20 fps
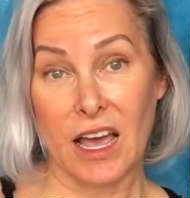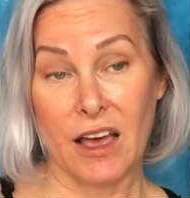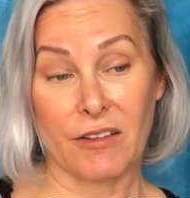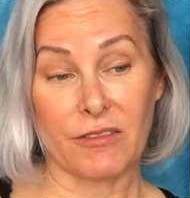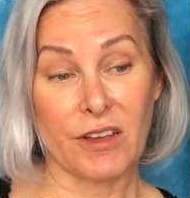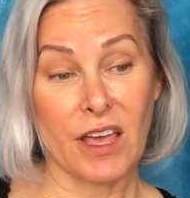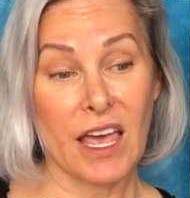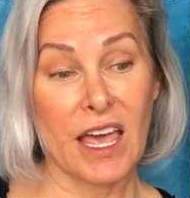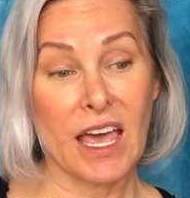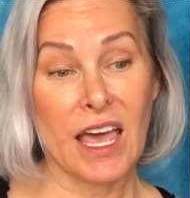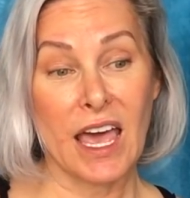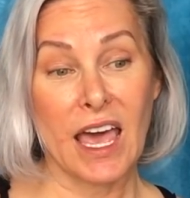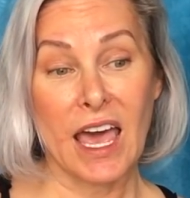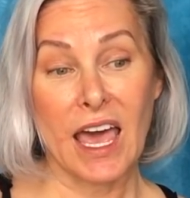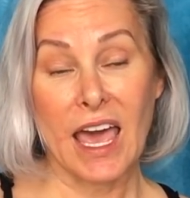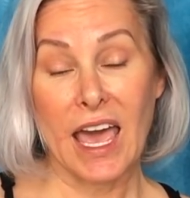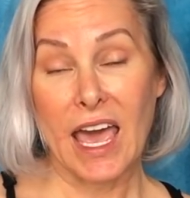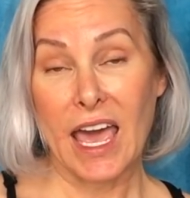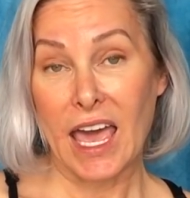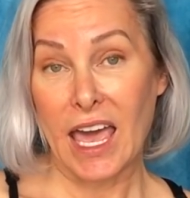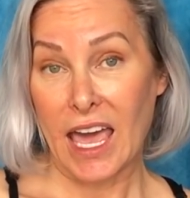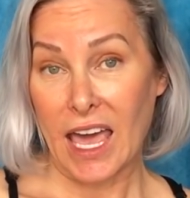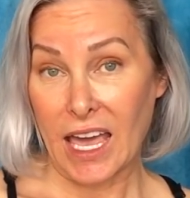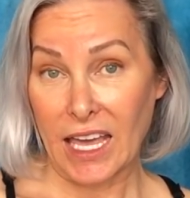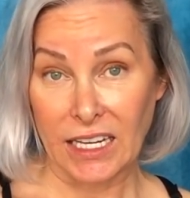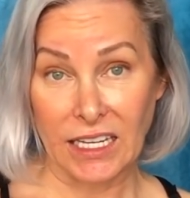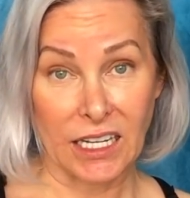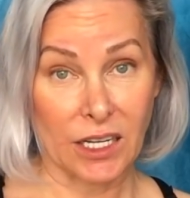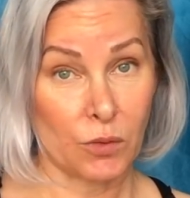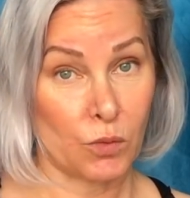have
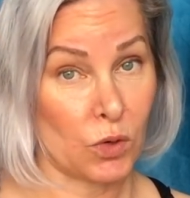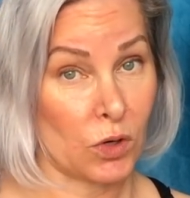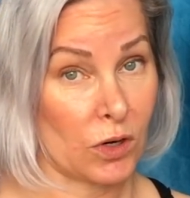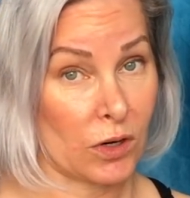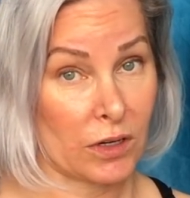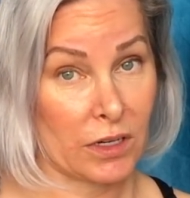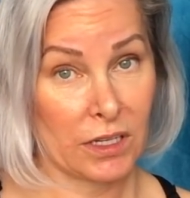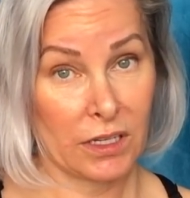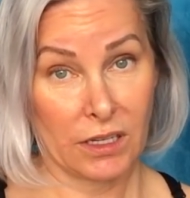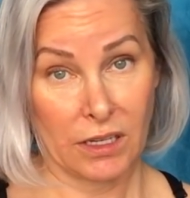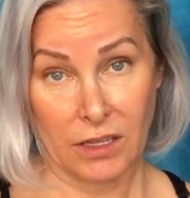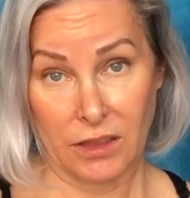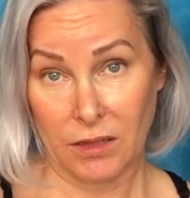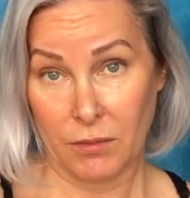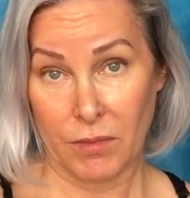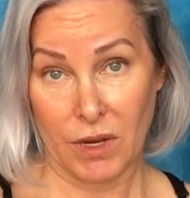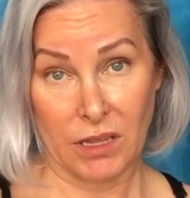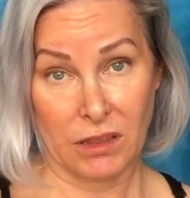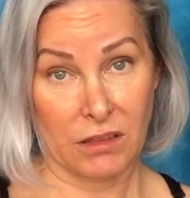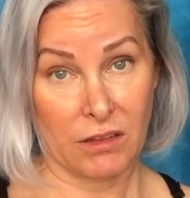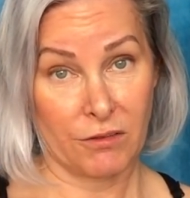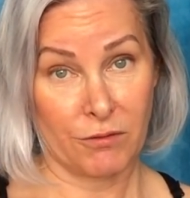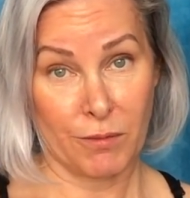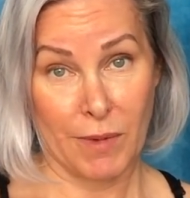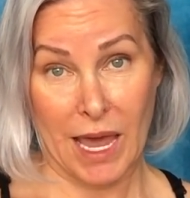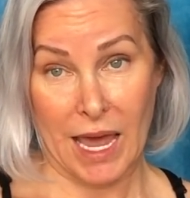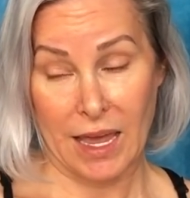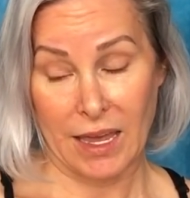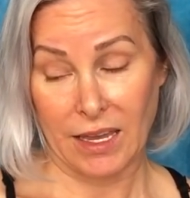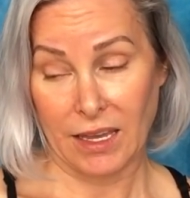any work in the month of
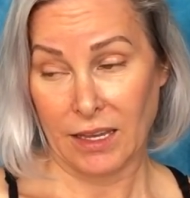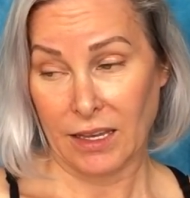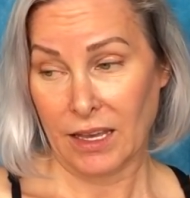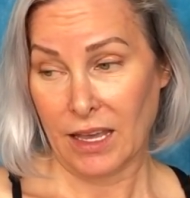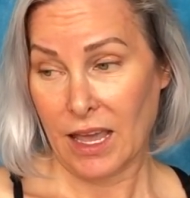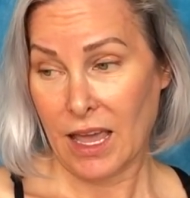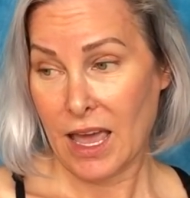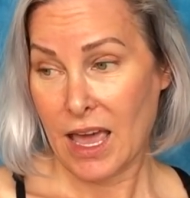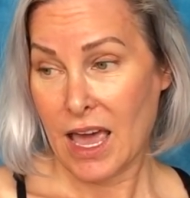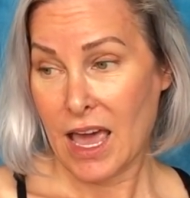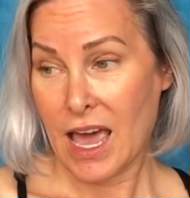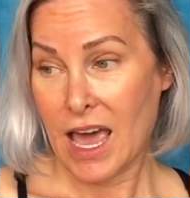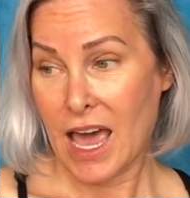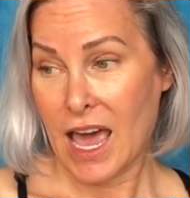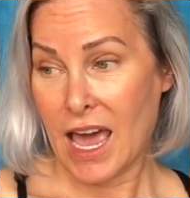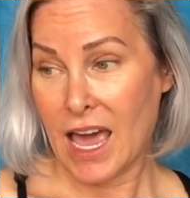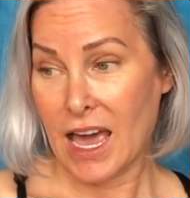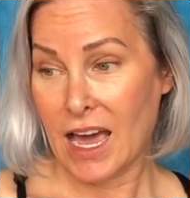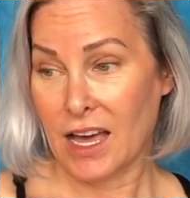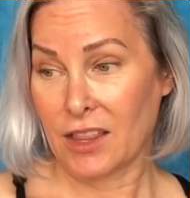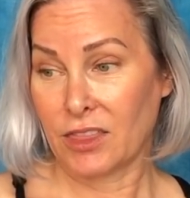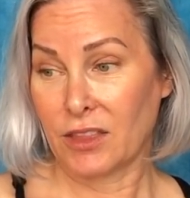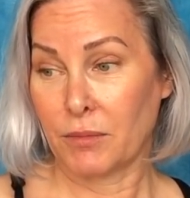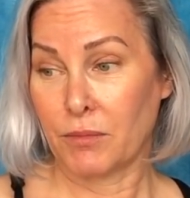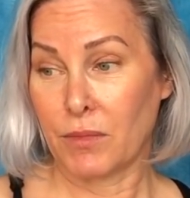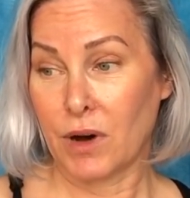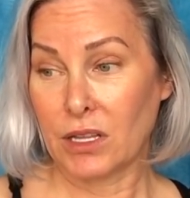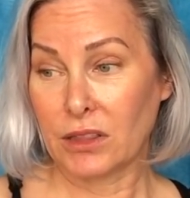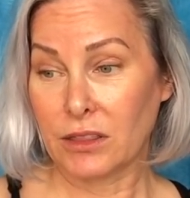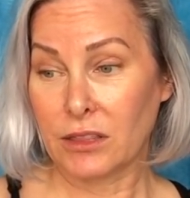May. And the
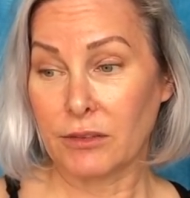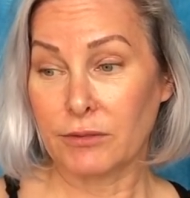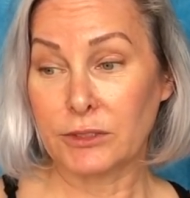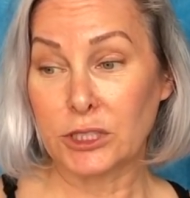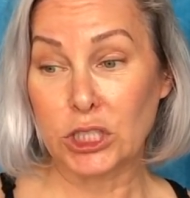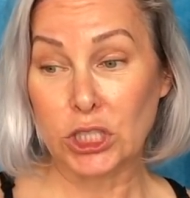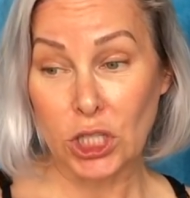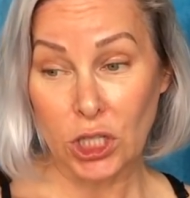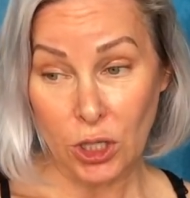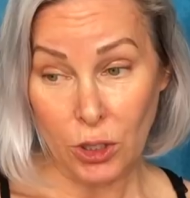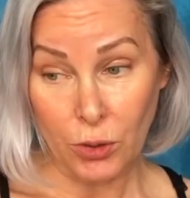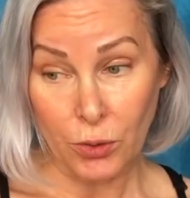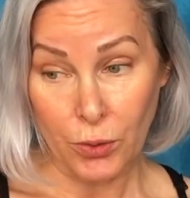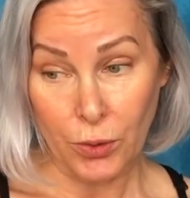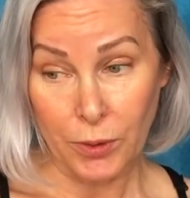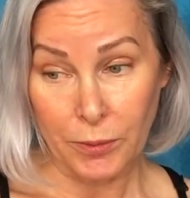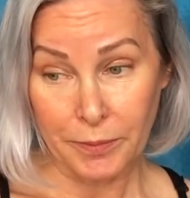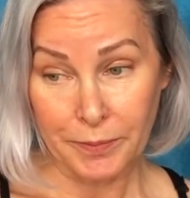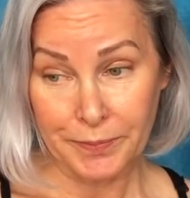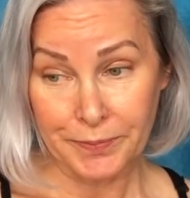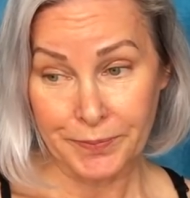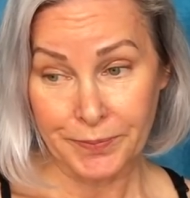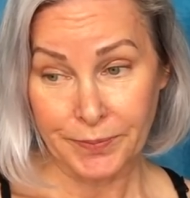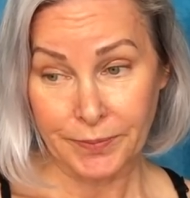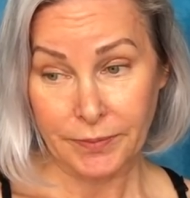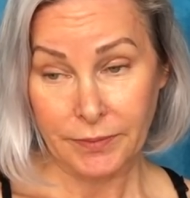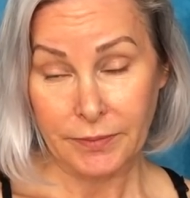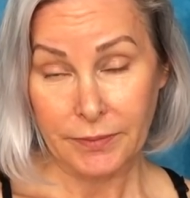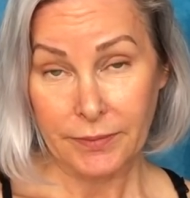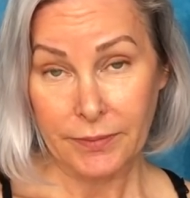month of June,
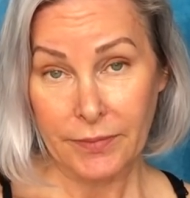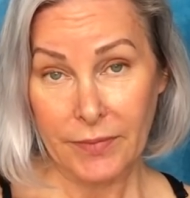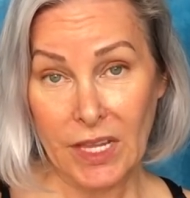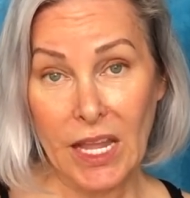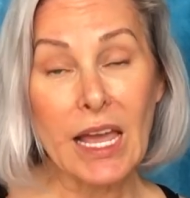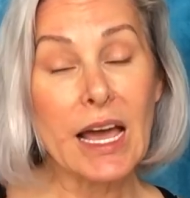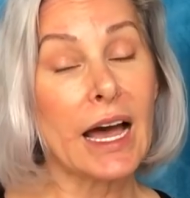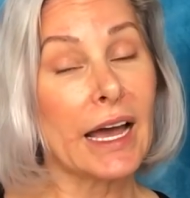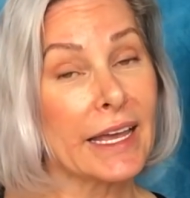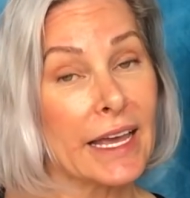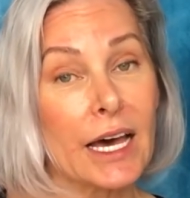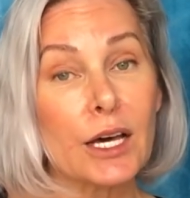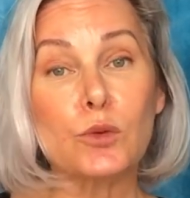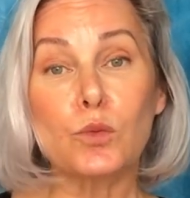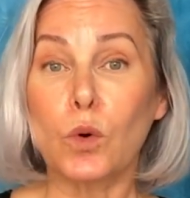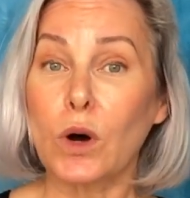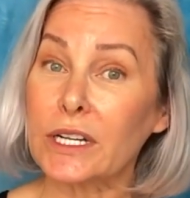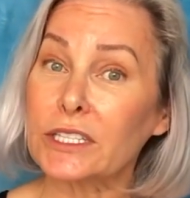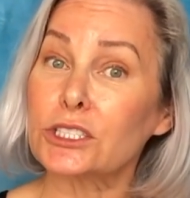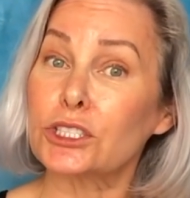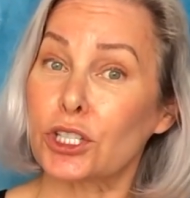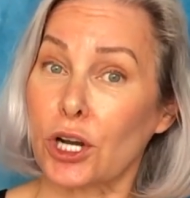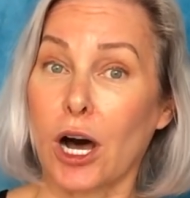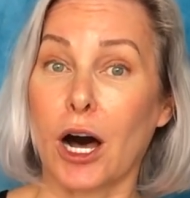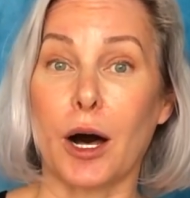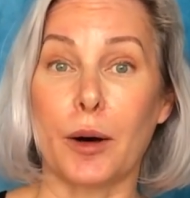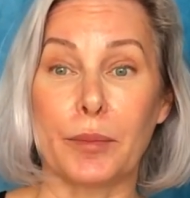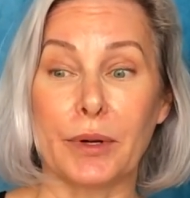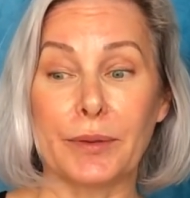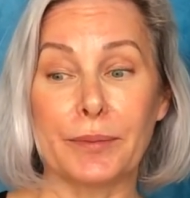I had one
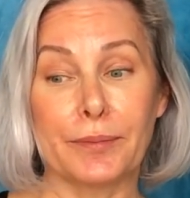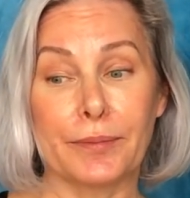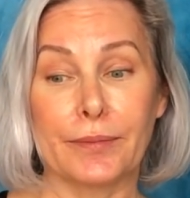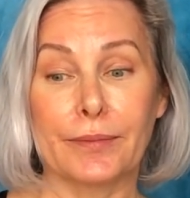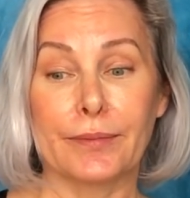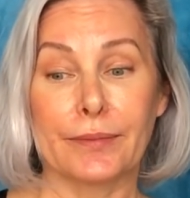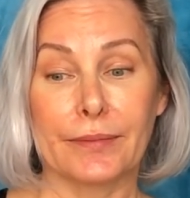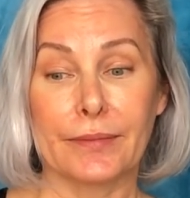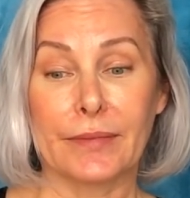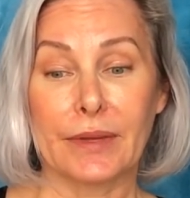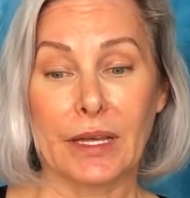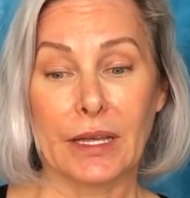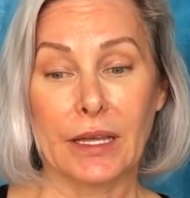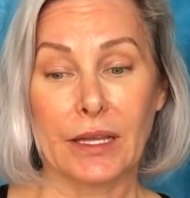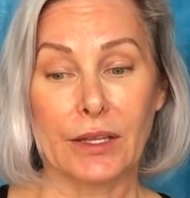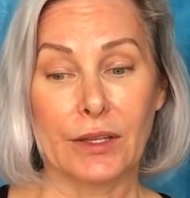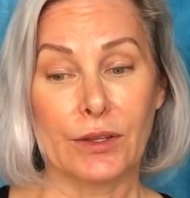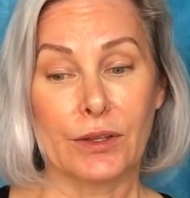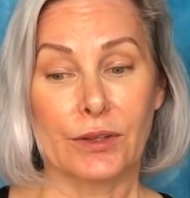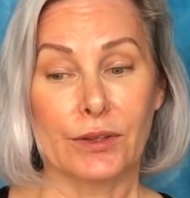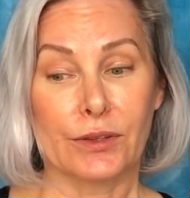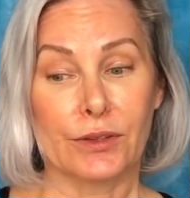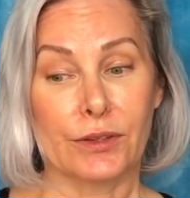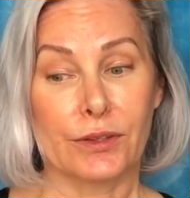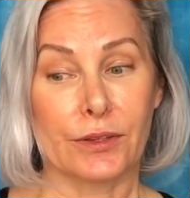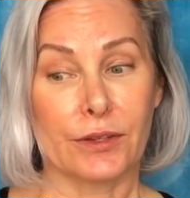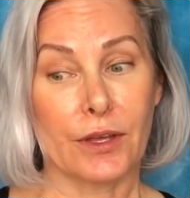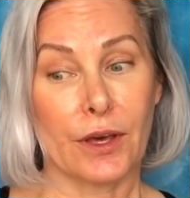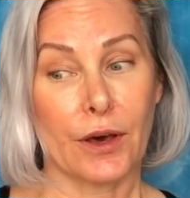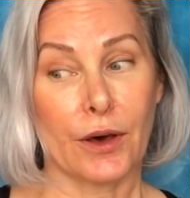job.
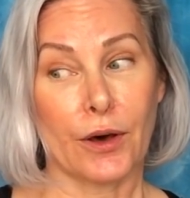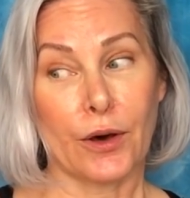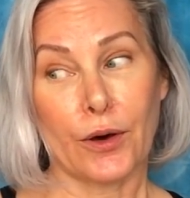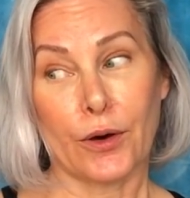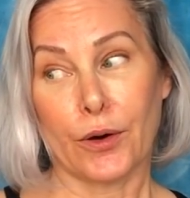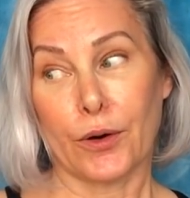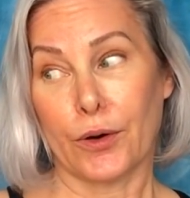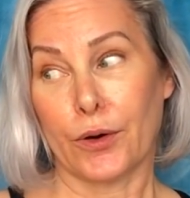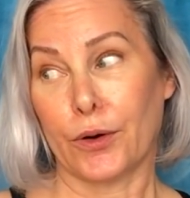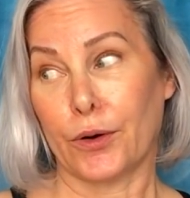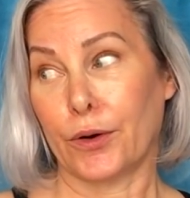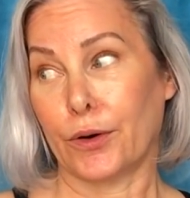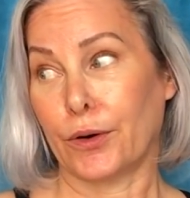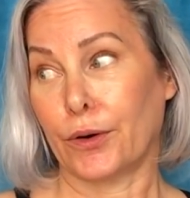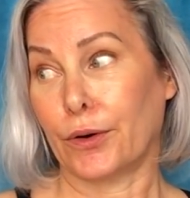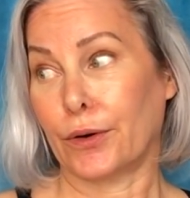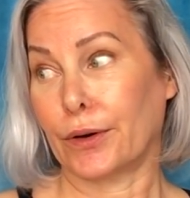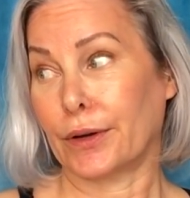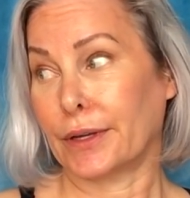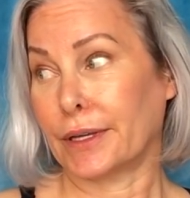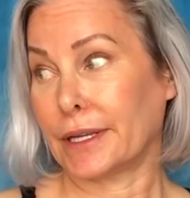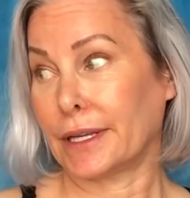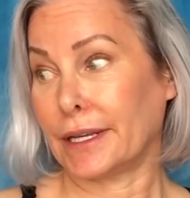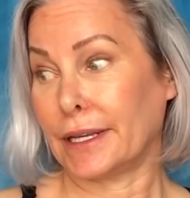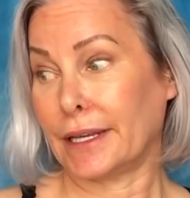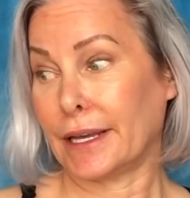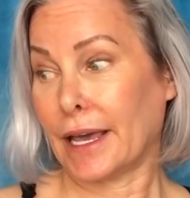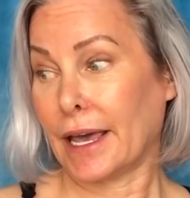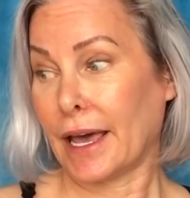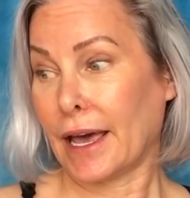So
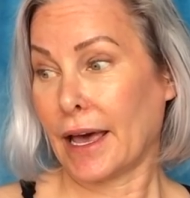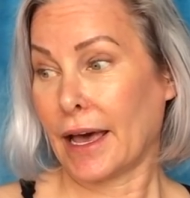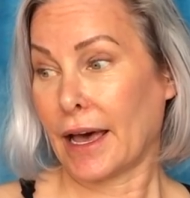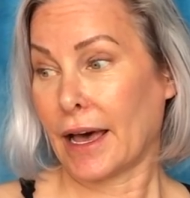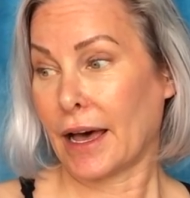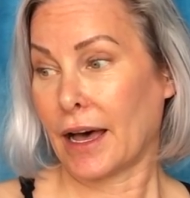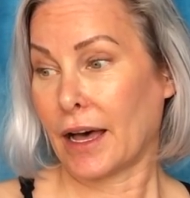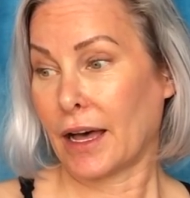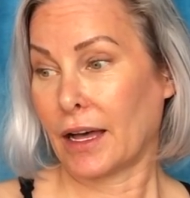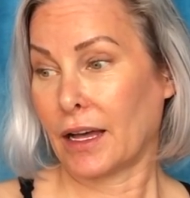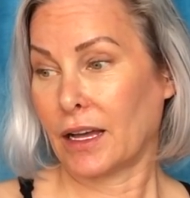yeah,